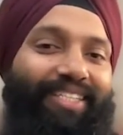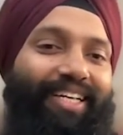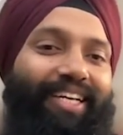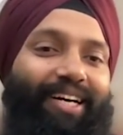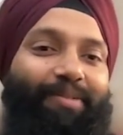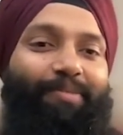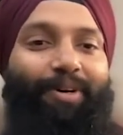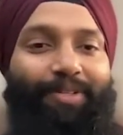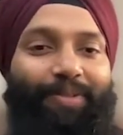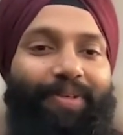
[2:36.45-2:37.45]
They take a
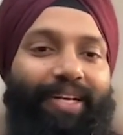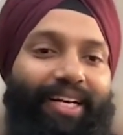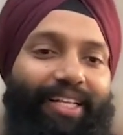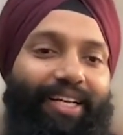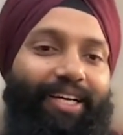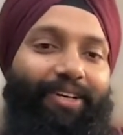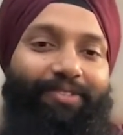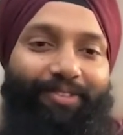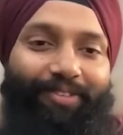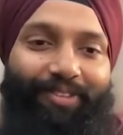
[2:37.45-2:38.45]
pause only at the end of
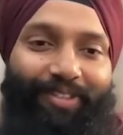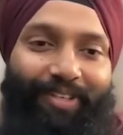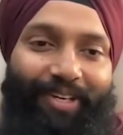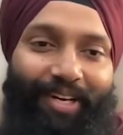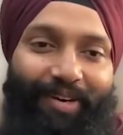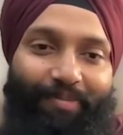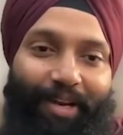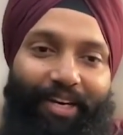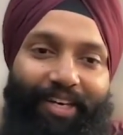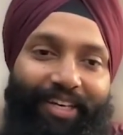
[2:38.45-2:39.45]

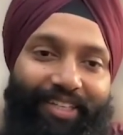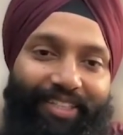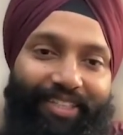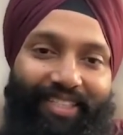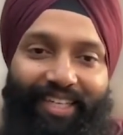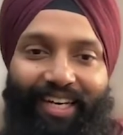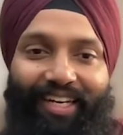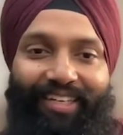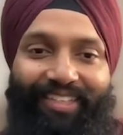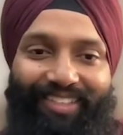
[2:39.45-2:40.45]
many years
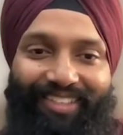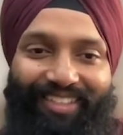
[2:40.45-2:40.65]
here.